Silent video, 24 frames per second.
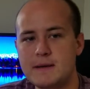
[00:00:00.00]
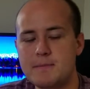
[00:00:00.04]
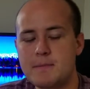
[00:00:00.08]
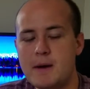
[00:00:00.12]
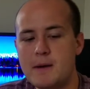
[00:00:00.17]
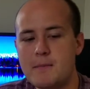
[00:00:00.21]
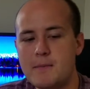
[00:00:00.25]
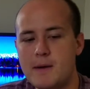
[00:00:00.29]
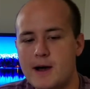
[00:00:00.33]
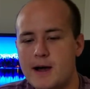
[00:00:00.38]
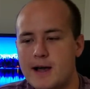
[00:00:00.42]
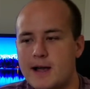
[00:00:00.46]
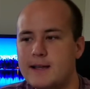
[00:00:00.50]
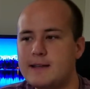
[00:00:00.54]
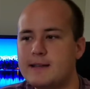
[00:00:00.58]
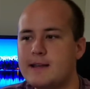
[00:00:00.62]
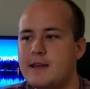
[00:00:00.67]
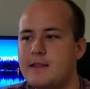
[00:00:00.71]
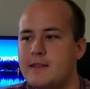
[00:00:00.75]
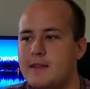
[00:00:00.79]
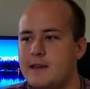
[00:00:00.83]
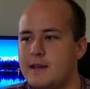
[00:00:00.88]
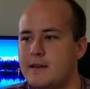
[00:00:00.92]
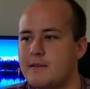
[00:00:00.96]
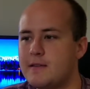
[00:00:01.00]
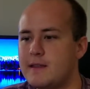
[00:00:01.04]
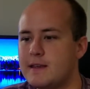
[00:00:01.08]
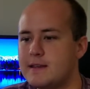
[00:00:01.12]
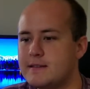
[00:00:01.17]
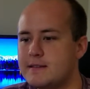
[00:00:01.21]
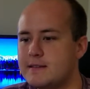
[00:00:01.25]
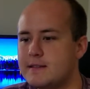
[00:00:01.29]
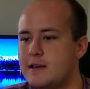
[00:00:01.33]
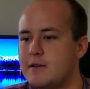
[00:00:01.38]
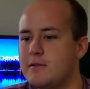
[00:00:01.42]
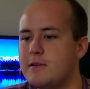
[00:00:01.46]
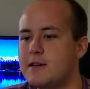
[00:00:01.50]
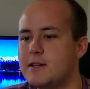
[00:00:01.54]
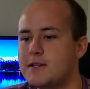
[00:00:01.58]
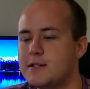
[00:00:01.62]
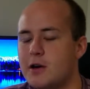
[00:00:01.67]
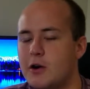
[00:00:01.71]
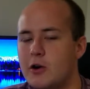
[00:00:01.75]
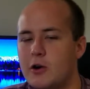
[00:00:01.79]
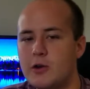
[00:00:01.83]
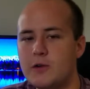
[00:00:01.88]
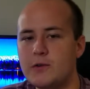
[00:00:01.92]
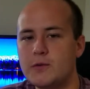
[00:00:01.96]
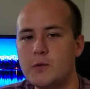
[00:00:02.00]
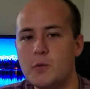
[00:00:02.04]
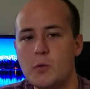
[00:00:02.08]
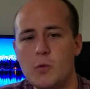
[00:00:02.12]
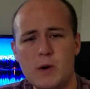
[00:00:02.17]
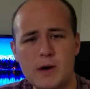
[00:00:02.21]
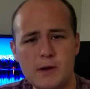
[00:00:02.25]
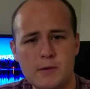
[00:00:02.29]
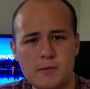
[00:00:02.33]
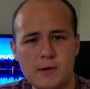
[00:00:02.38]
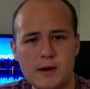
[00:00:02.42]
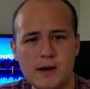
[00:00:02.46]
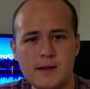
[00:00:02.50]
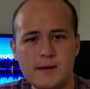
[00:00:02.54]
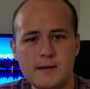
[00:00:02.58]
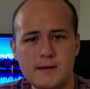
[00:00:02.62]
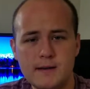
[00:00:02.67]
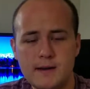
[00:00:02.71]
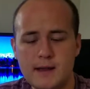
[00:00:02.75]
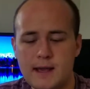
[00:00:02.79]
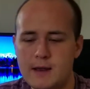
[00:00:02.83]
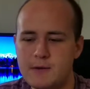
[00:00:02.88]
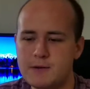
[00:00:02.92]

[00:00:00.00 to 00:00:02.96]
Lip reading: In my mind, I think of this series called One Run.